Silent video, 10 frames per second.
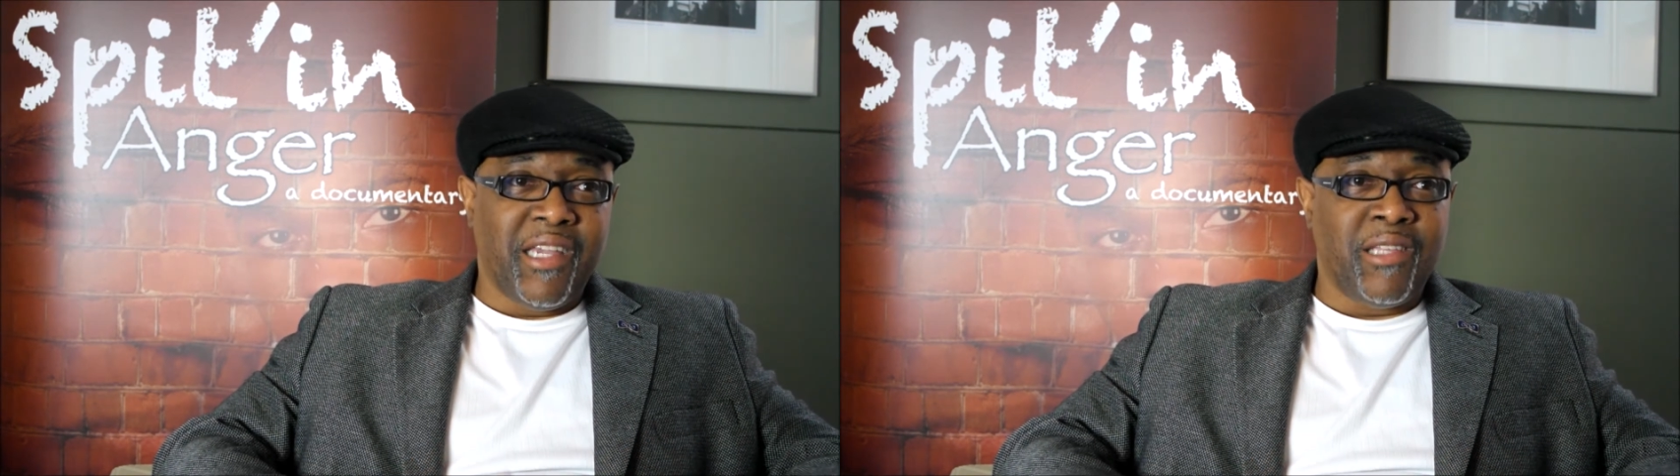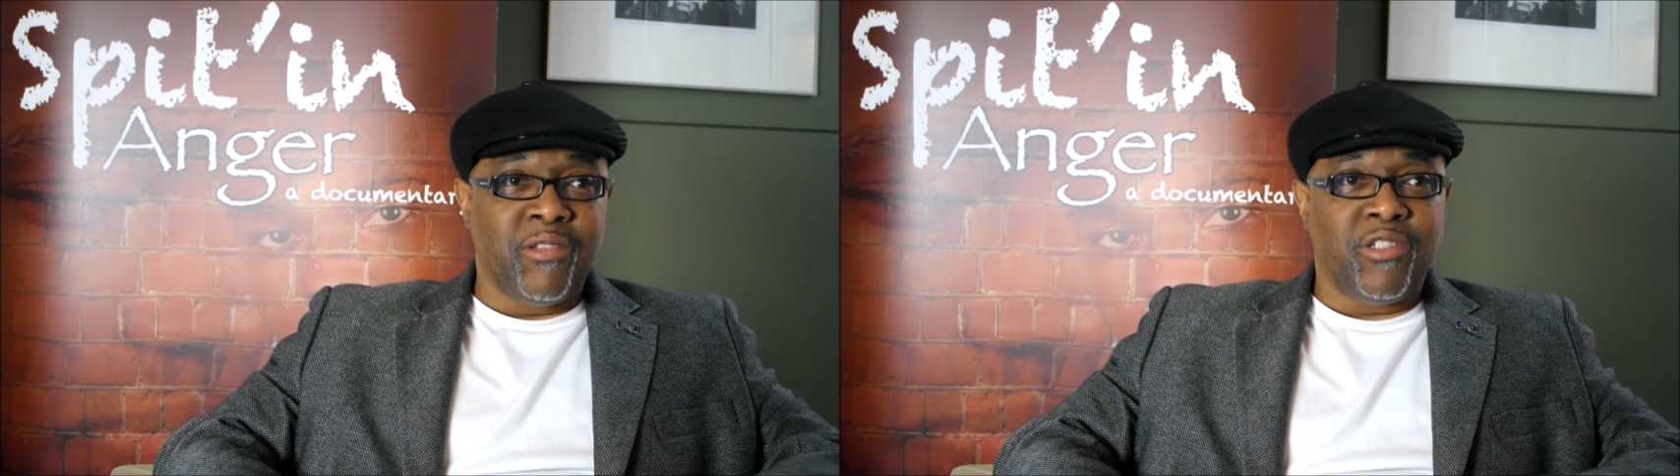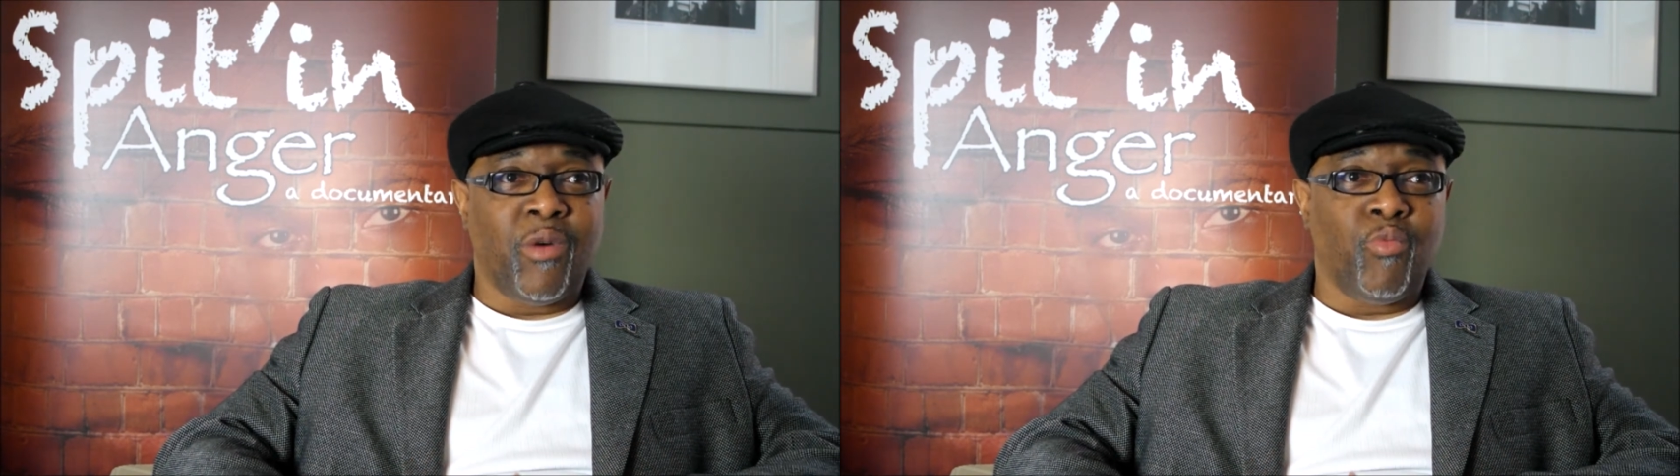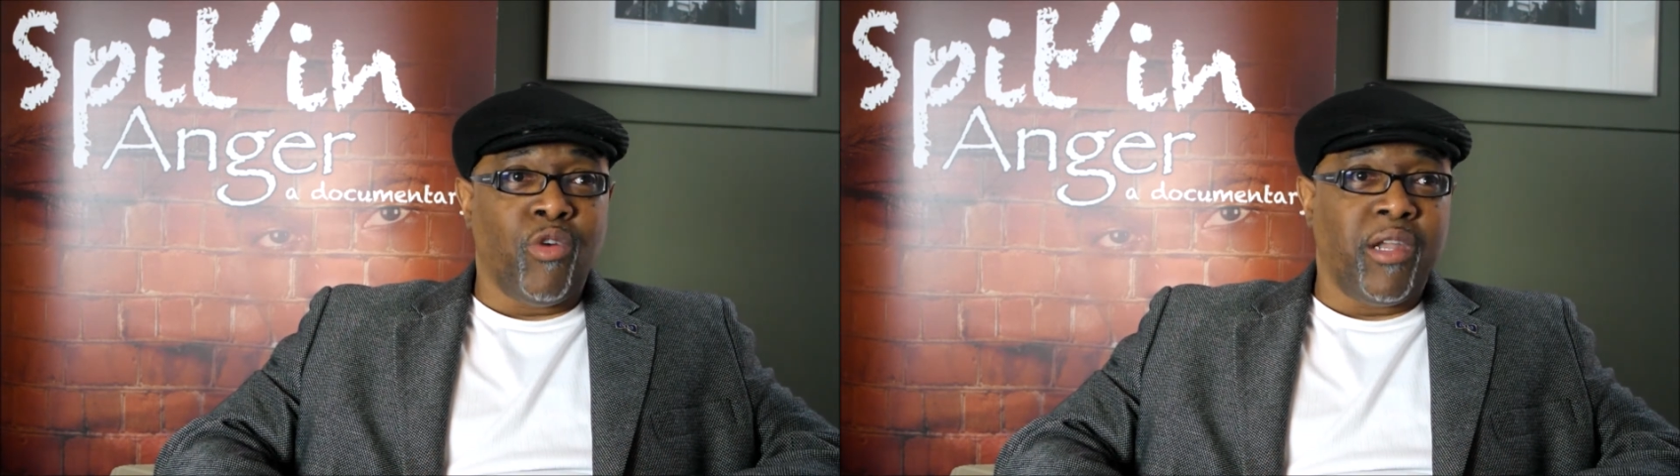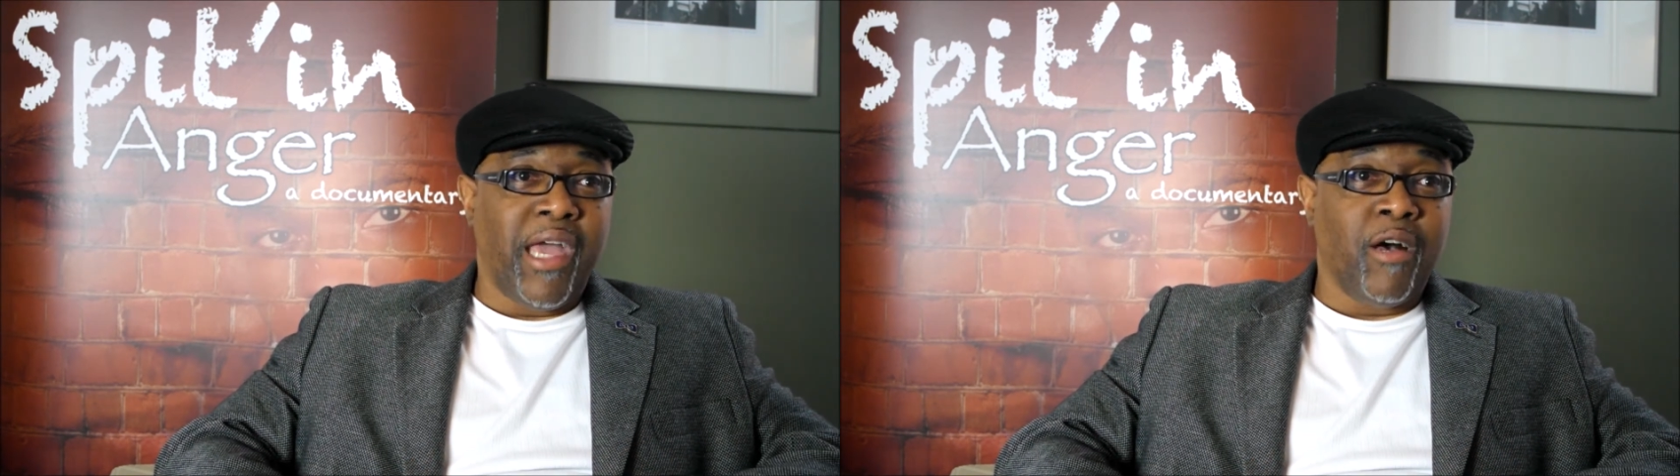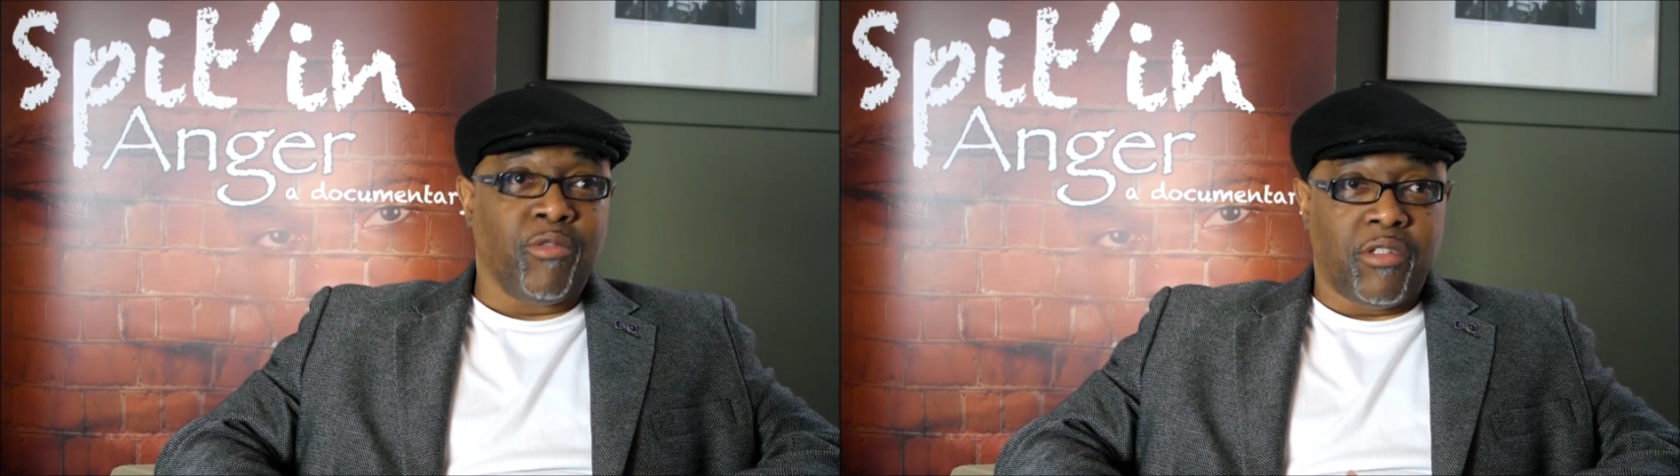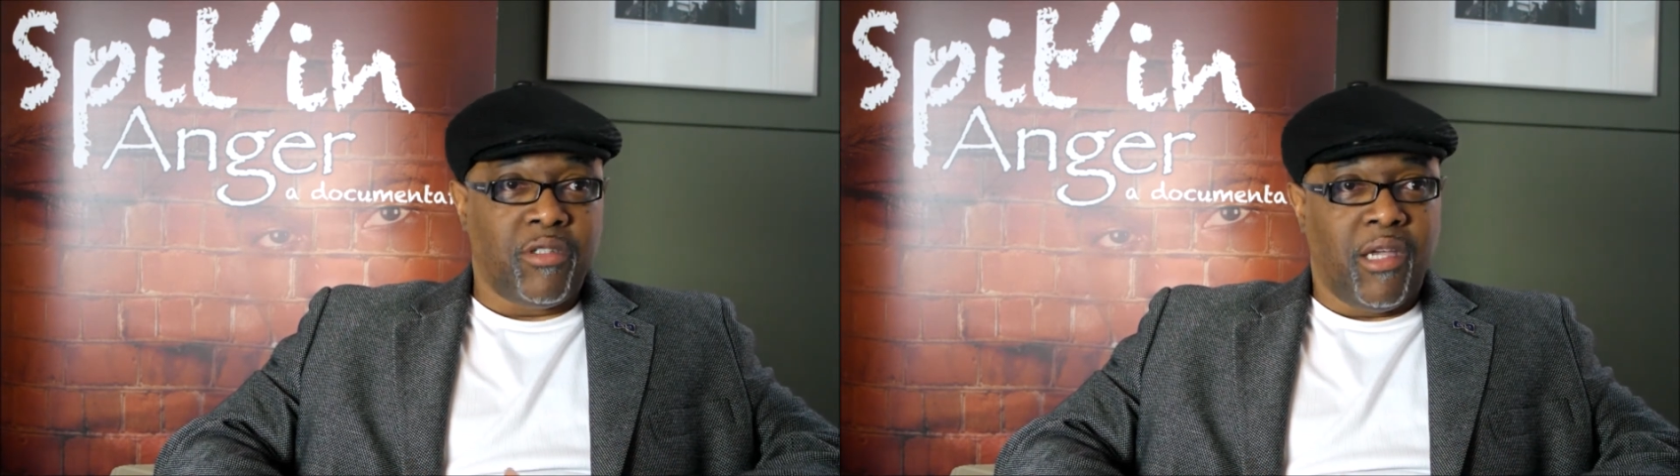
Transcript: in someone else,